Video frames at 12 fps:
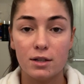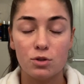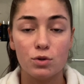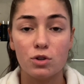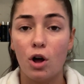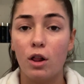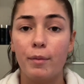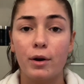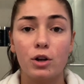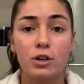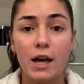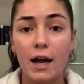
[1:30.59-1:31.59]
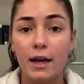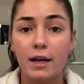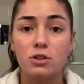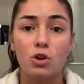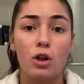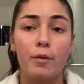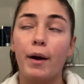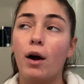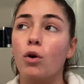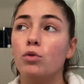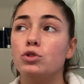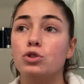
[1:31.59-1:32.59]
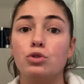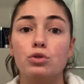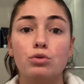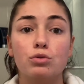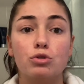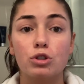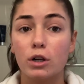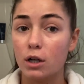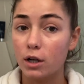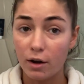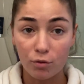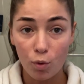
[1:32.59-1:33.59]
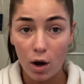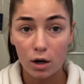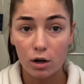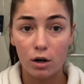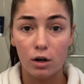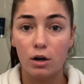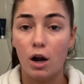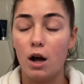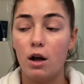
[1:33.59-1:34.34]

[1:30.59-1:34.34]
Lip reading: So it's all about your diet. It's all about, do you drink enough water?